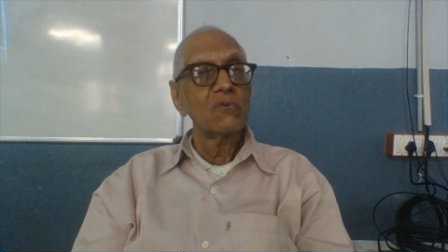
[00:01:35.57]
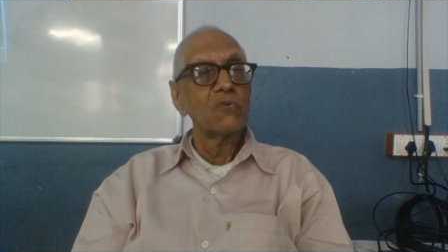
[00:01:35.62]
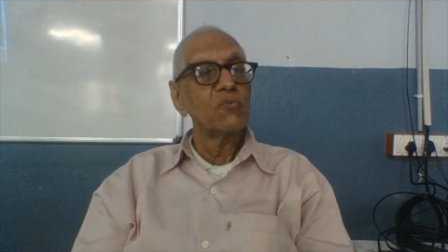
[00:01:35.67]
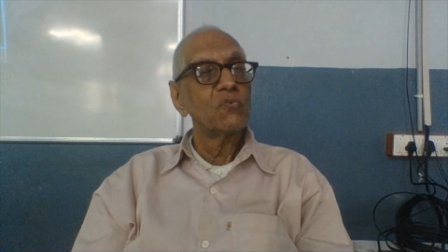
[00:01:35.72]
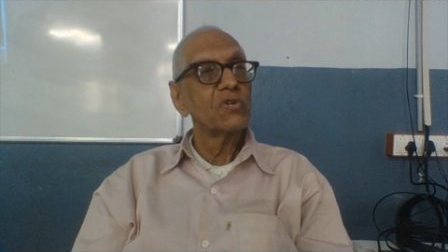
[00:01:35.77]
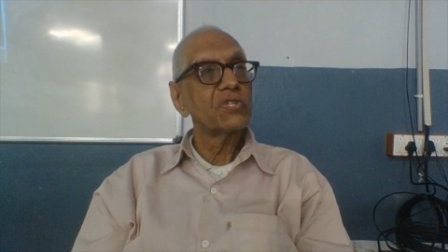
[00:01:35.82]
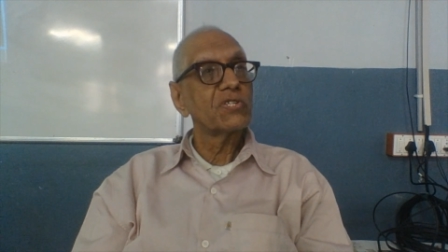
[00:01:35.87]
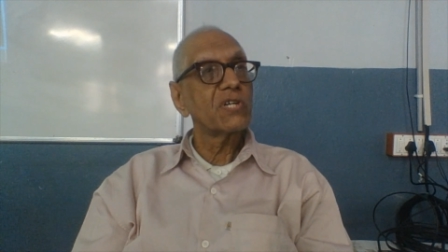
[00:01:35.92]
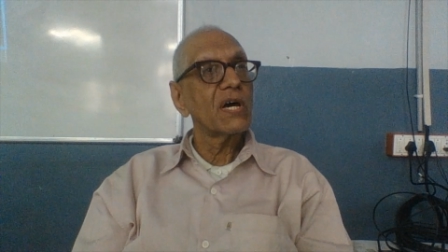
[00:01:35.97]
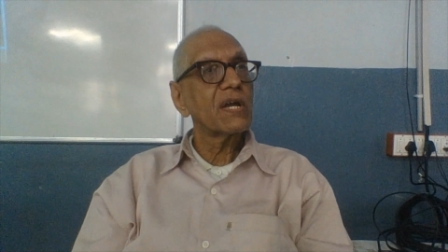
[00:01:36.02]

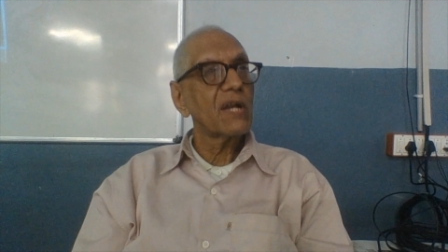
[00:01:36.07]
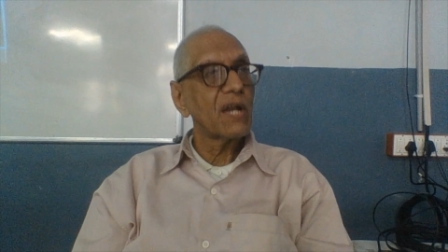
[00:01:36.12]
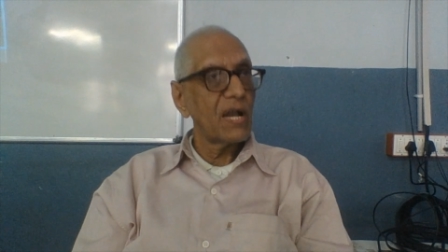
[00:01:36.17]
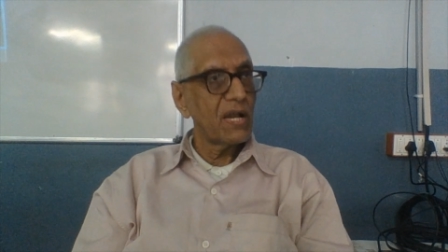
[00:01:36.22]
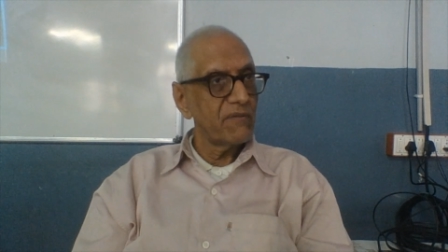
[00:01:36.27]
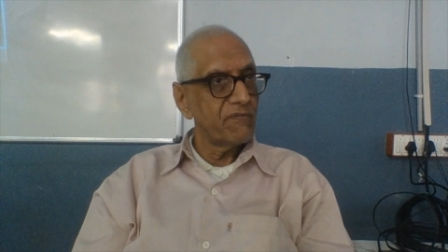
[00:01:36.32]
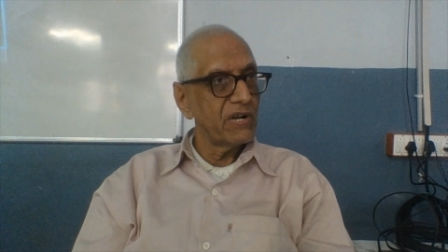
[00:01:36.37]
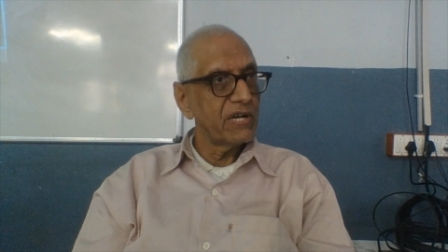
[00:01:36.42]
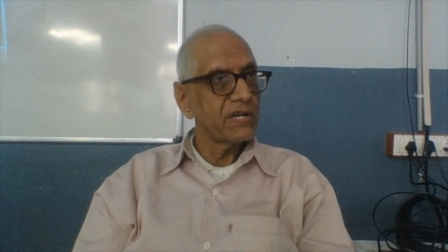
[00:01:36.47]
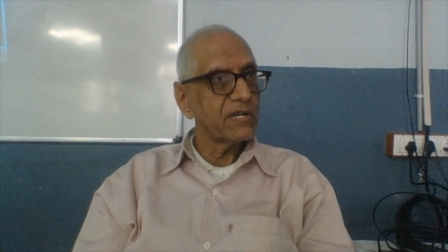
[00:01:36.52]
which are
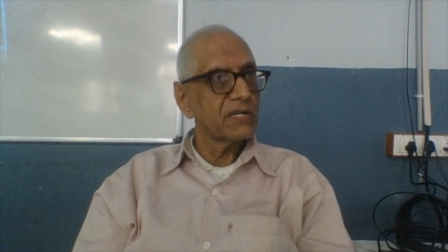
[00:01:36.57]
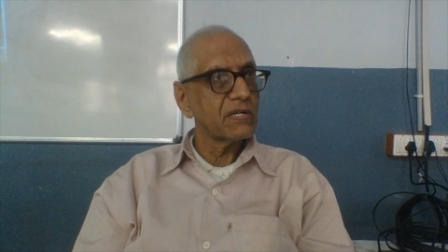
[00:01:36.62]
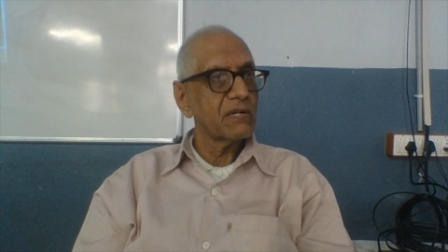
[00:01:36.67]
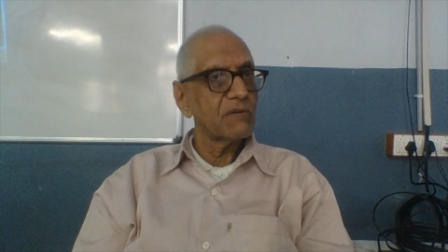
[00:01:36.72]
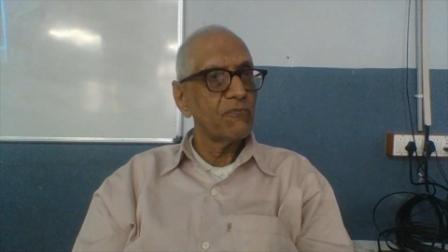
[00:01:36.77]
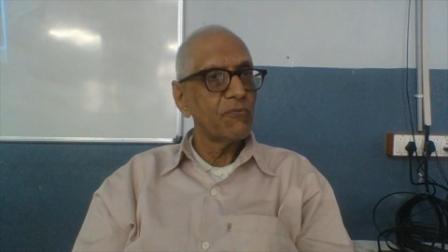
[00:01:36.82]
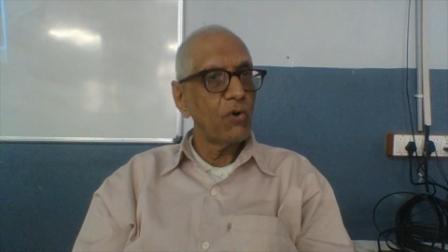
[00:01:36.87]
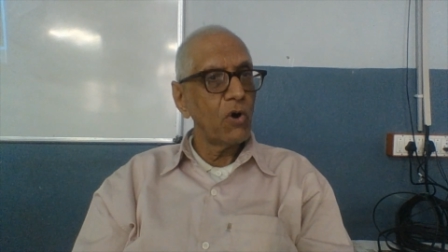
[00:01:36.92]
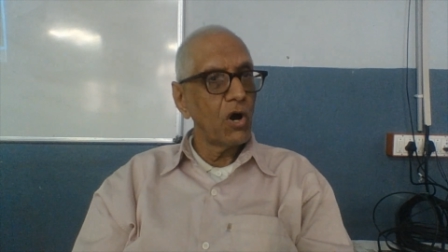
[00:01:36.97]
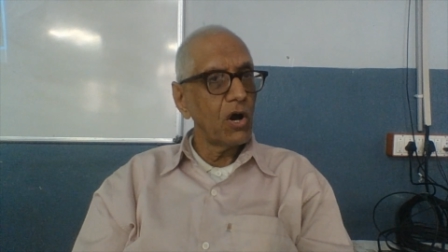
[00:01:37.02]

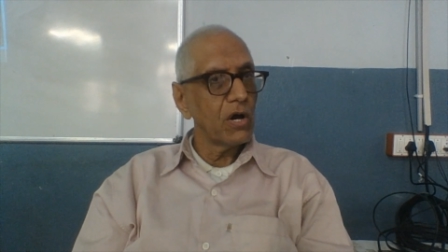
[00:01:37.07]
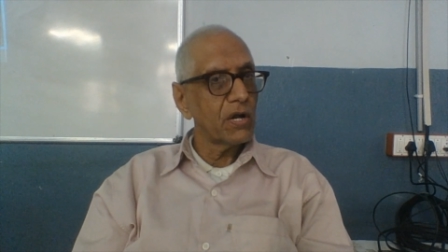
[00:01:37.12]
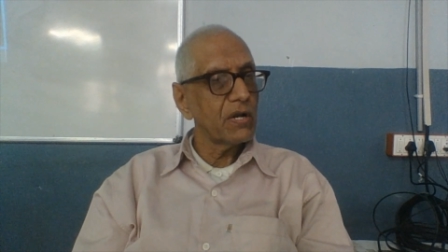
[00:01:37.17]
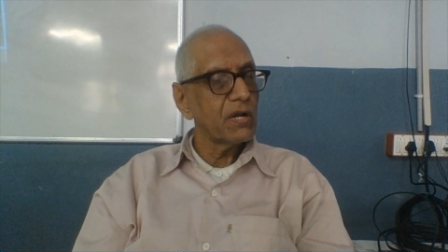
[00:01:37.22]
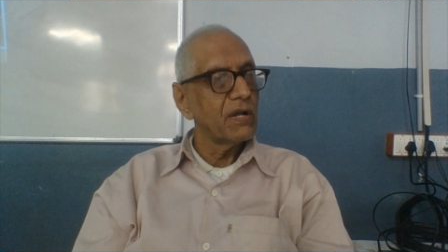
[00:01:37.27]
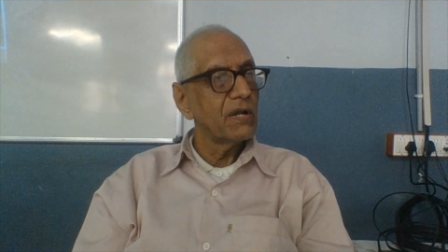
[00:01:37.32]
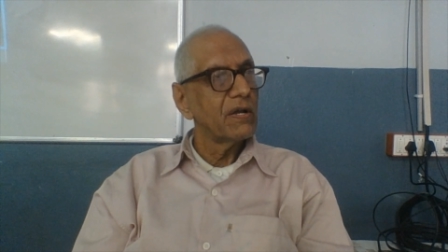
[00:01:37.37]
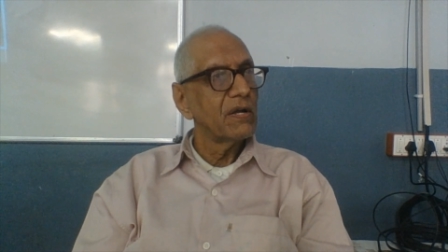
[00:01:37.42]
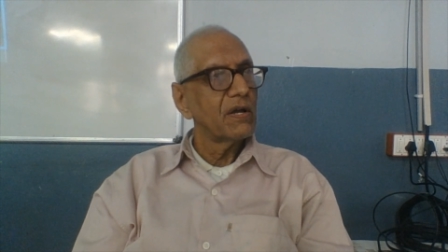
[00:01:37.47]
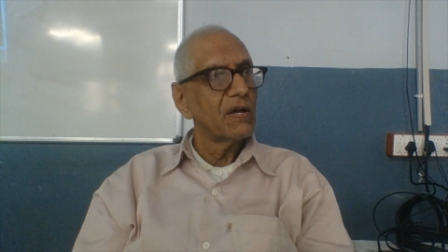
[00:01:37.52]
relevant for
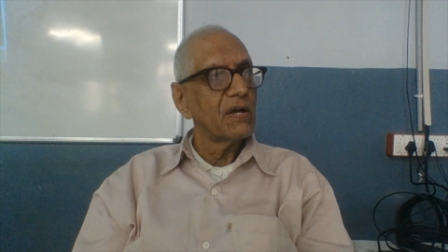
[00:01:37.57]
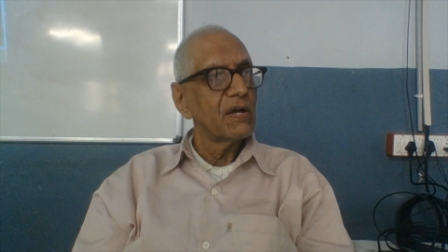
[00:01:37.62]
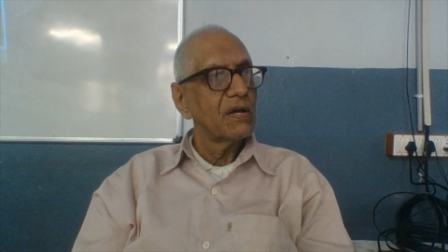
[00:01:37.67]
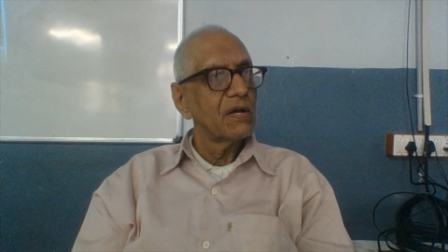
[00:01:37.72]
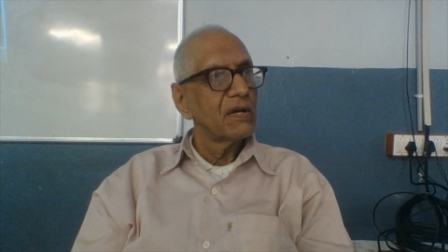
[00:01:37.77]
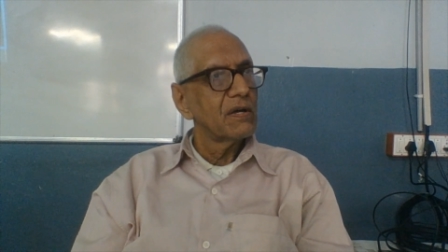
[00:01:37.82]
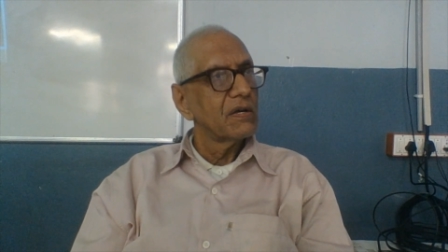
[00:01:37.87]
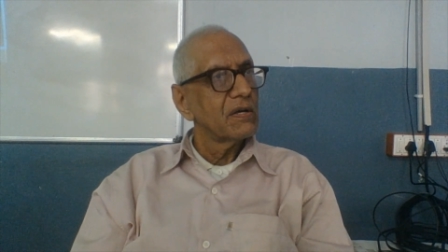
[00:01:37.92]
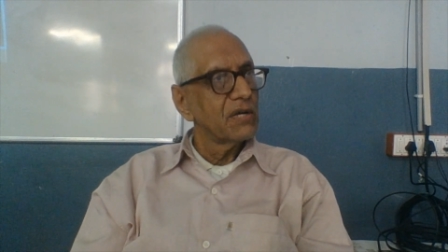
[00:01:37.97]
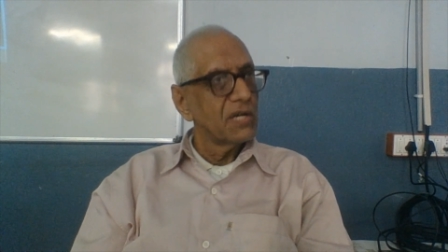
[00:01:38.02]

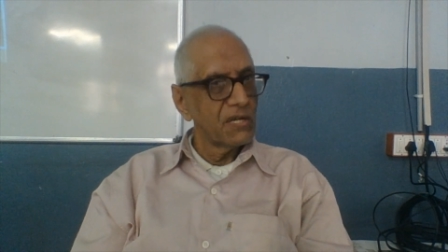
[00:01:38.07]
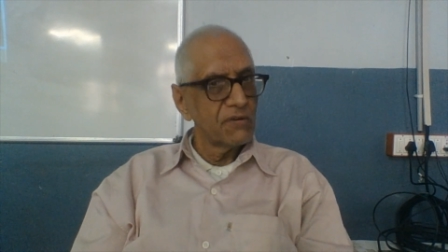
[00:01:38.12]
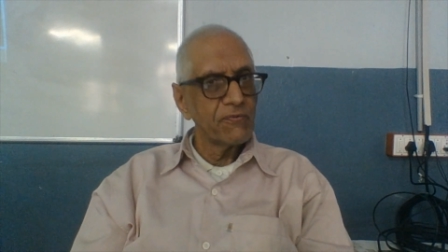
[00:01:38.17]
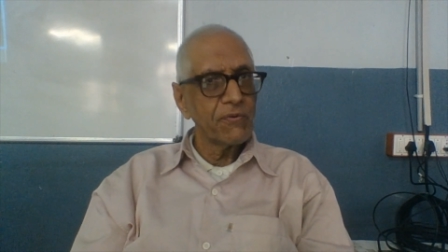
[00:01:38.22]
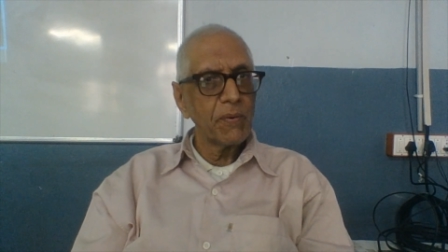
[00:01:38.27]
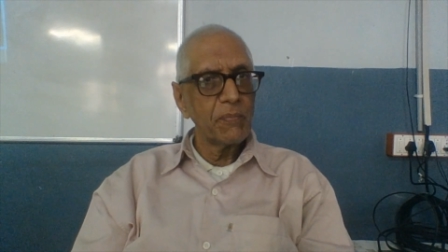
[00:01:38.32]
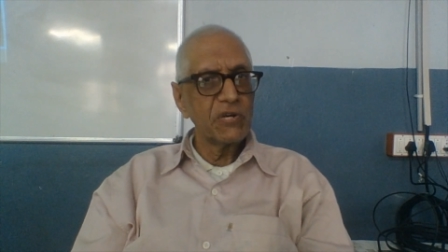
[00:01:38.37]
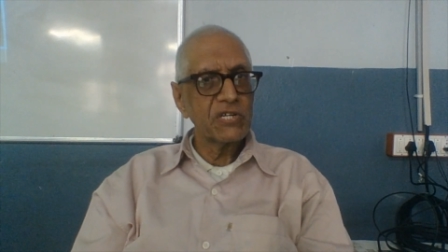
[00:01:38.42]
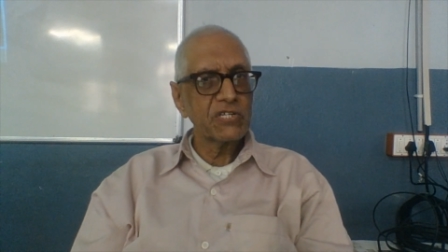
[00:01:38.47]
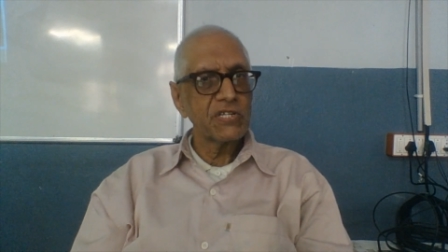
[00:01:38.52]

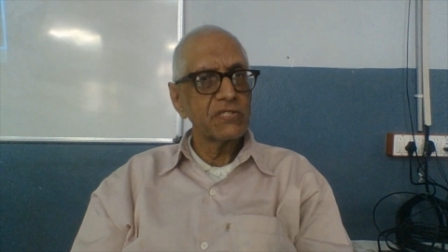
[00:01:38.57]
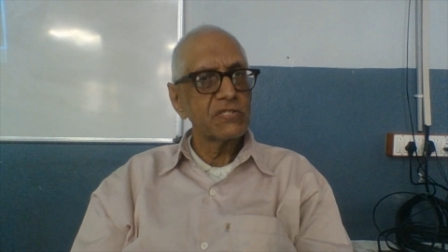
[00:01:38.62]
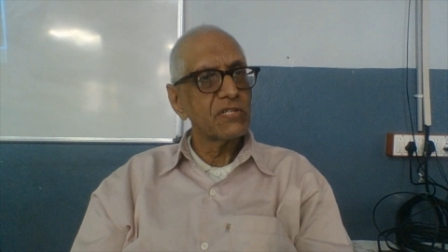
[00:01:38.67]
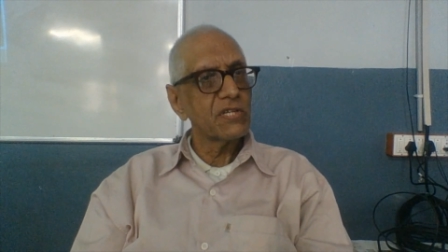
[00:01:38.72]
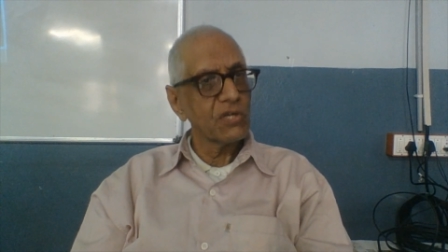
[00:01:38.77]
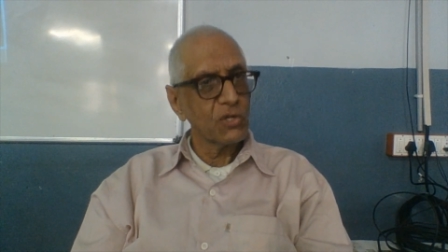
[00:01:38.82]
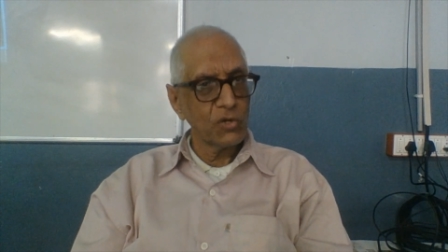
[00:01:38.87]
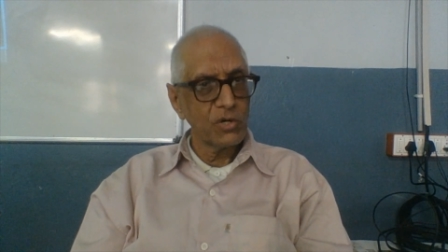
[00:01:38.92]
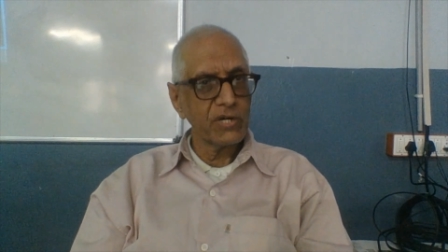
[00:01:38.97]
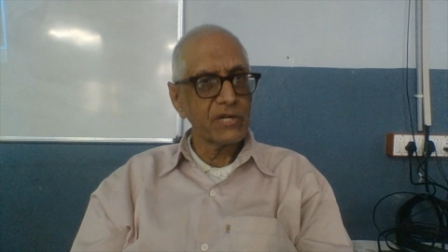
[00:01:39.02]
information
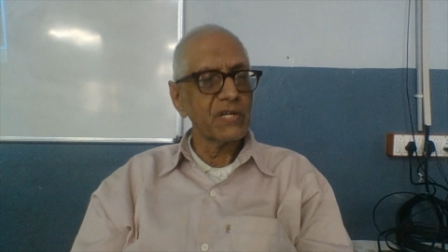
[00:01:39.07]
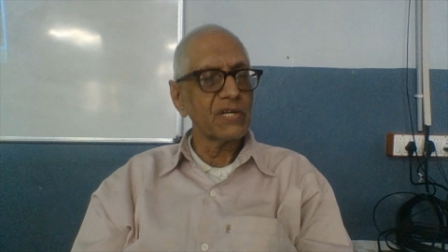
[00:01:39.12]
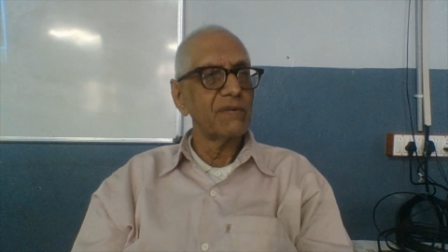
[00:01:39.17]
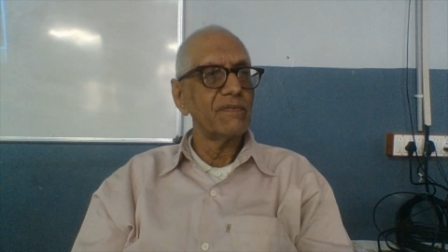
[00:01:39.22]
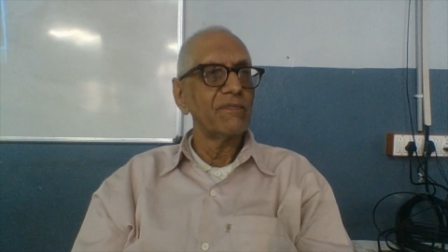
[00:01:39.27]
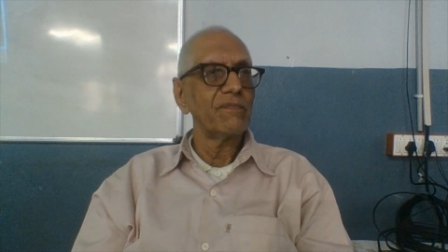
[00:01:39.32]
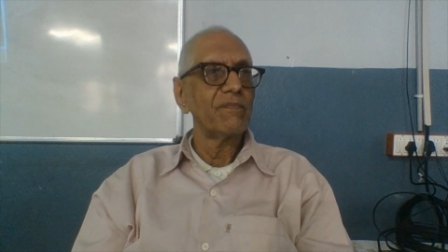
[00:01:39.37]
security.